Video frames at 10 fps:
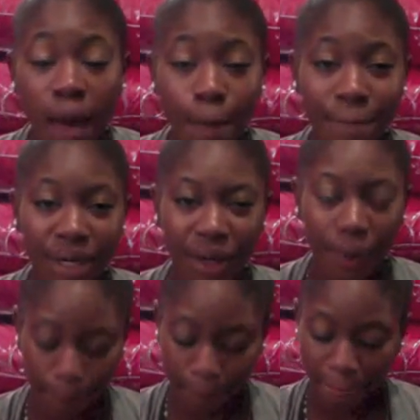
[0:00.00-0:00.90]
but
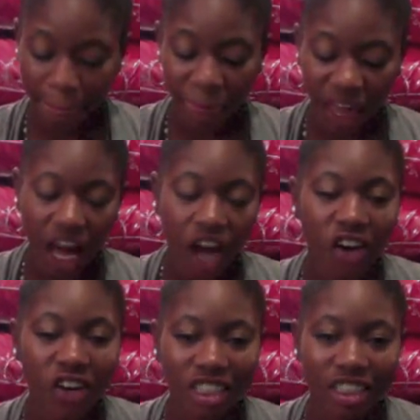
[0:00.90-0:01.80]
I don't
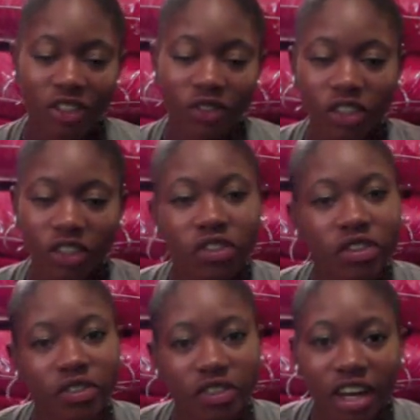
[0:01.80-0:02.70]
necessarily want to use
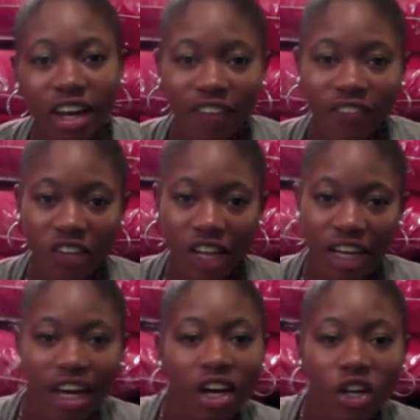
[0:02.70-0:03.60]
those for like
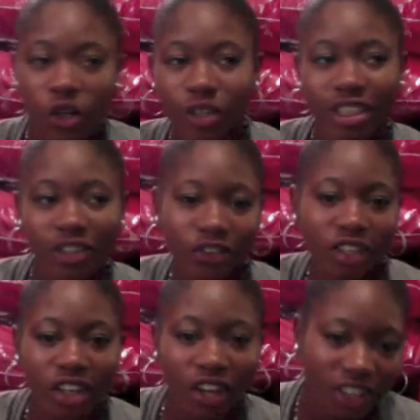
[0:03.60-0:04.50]
clothes that really
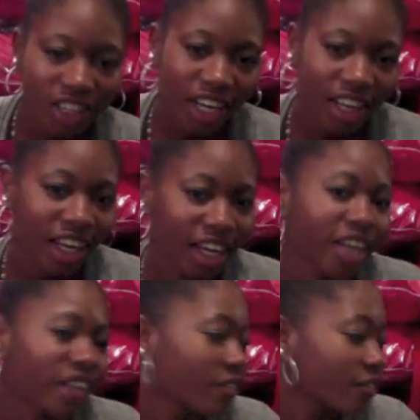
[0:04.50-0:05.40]
aren't that like
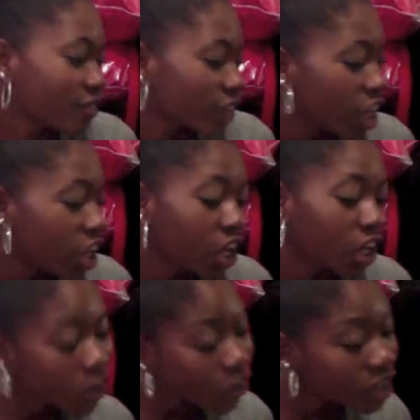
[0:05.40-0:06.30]

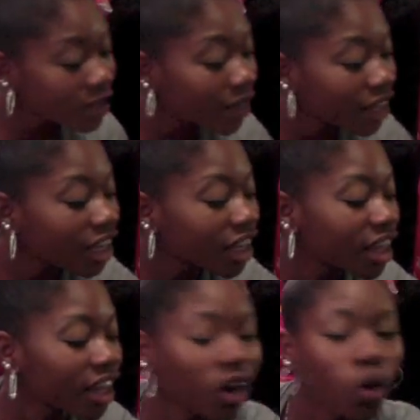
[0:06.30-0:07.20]
cute to me
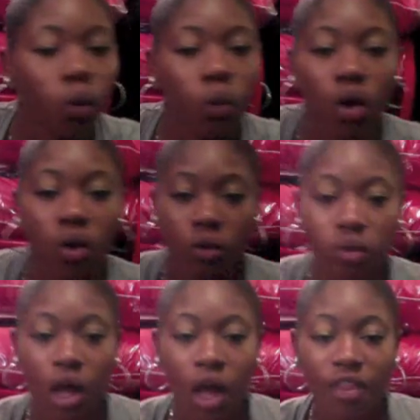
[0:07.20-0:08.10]
that won't
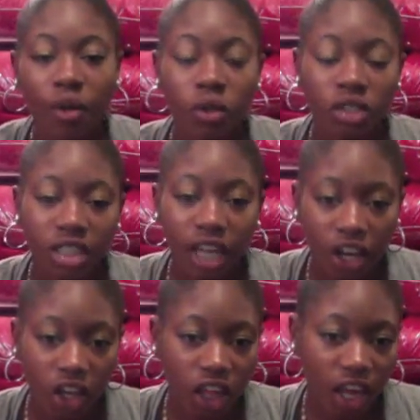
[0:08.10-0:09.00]
that will stay on
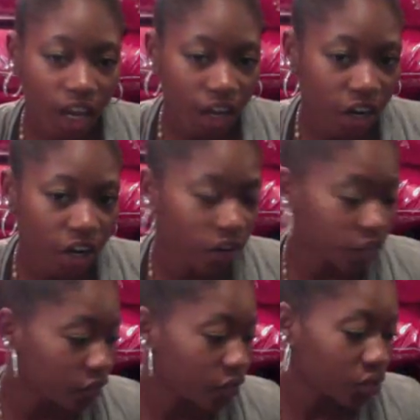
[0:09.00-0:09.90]
the hanger
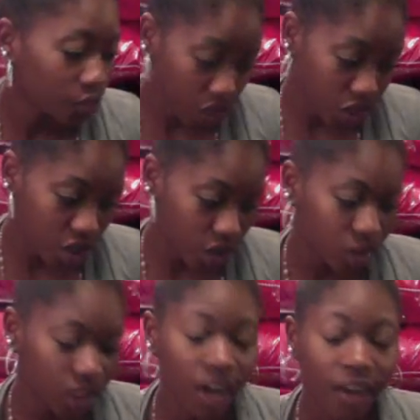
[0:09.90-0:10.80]
with those
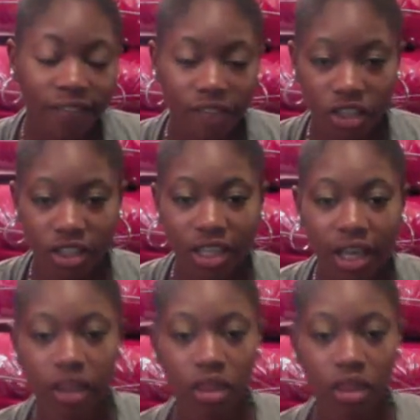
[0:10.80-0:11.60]
versus like the